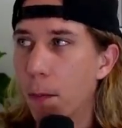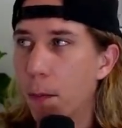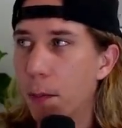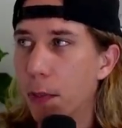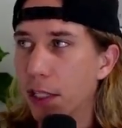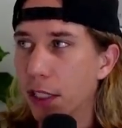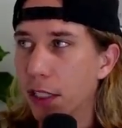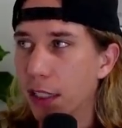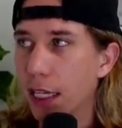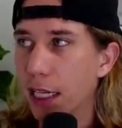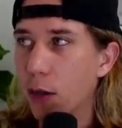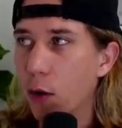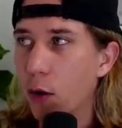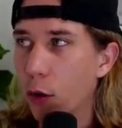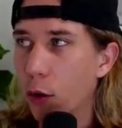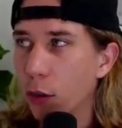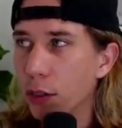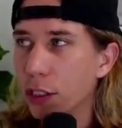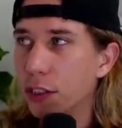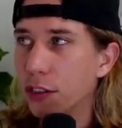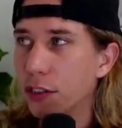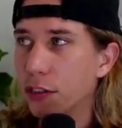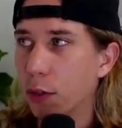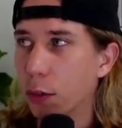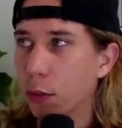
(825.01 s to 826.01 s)
but they
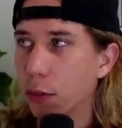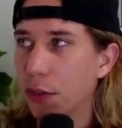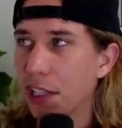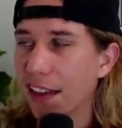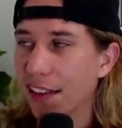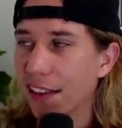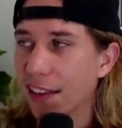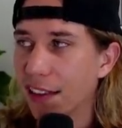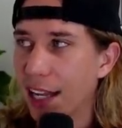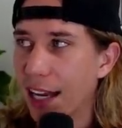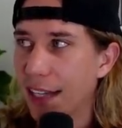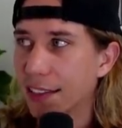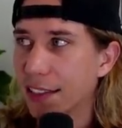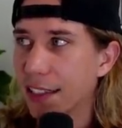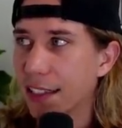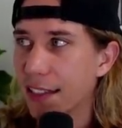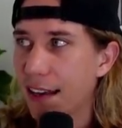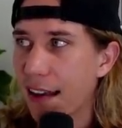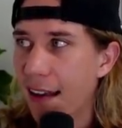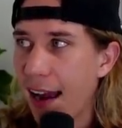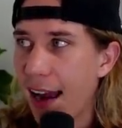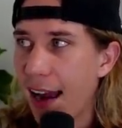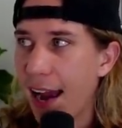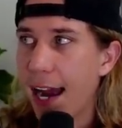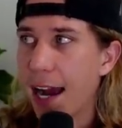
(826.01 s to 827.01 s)
only sold less
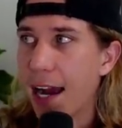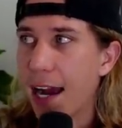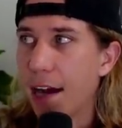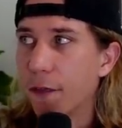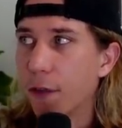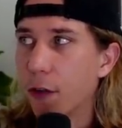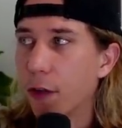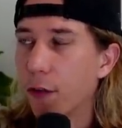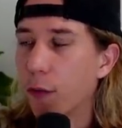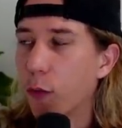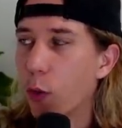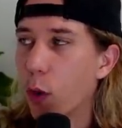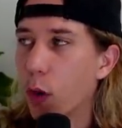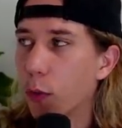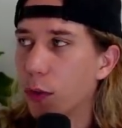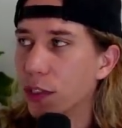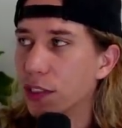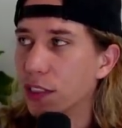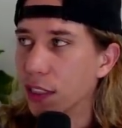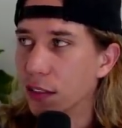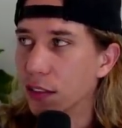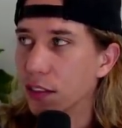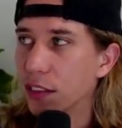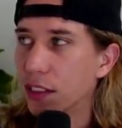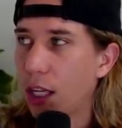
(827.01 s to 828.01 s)
than half of what
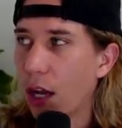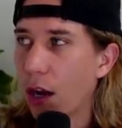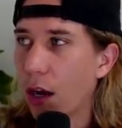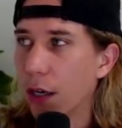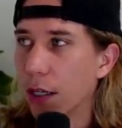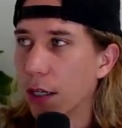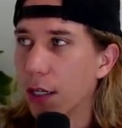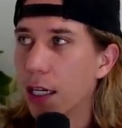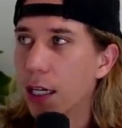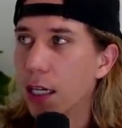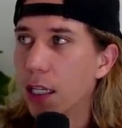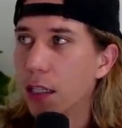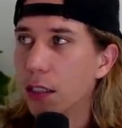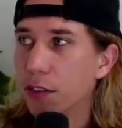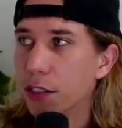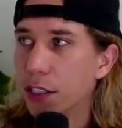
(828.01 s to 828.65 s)
was in stock.